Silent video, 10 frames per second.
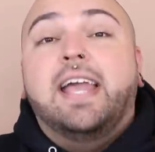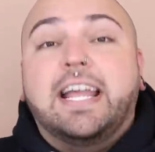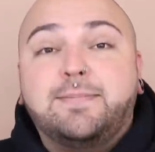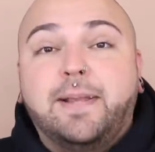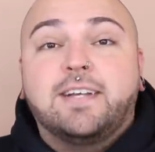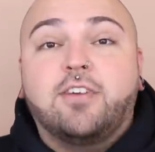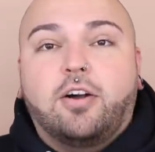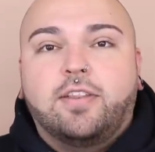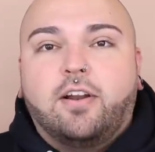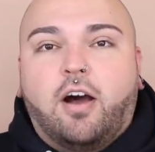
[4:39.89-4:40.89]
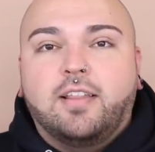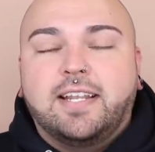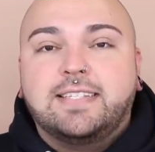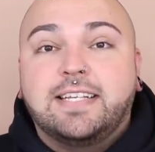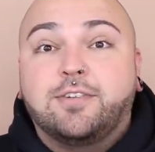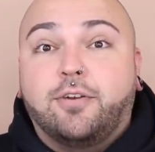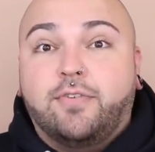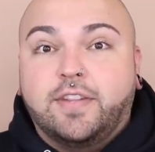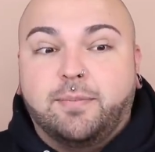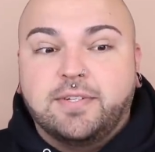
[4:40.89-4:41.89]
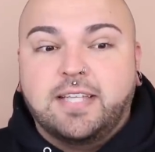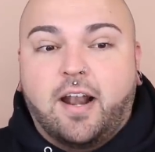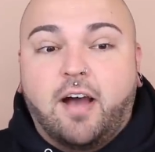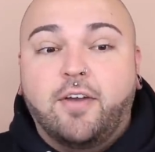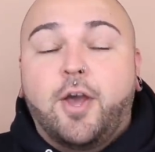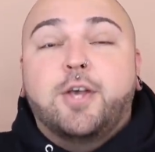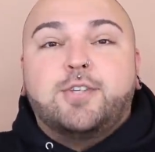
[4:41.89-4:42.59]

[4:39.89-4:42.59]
It's because all their holiday sets are 50% off.